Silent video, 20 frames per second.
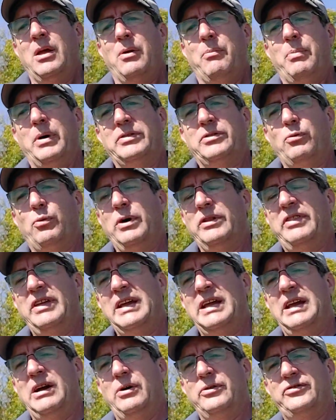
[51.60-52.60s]
But the one
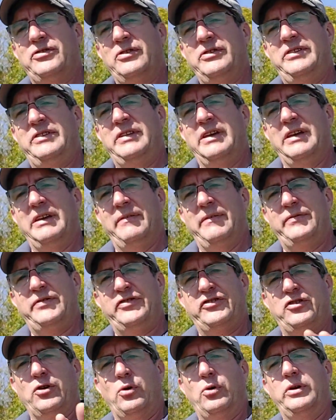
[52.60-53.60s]
thing I also
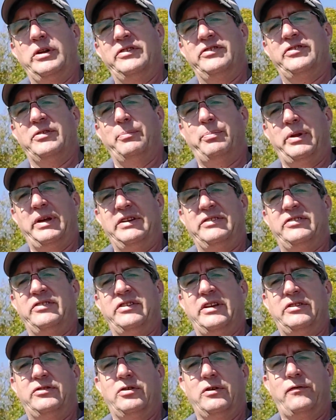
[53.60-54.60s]
showed in some places,
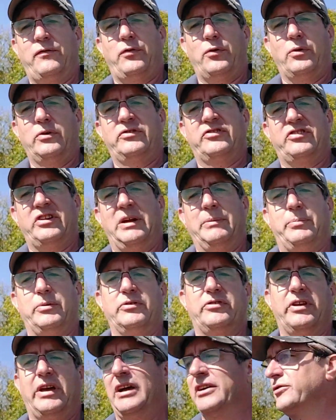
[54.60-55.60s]
I took forage
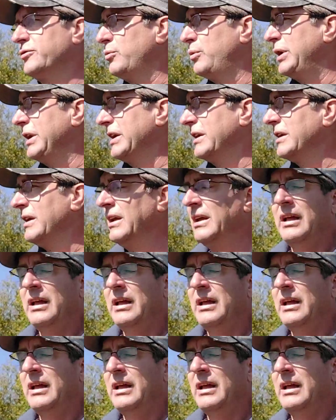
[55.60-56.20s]
samples last week.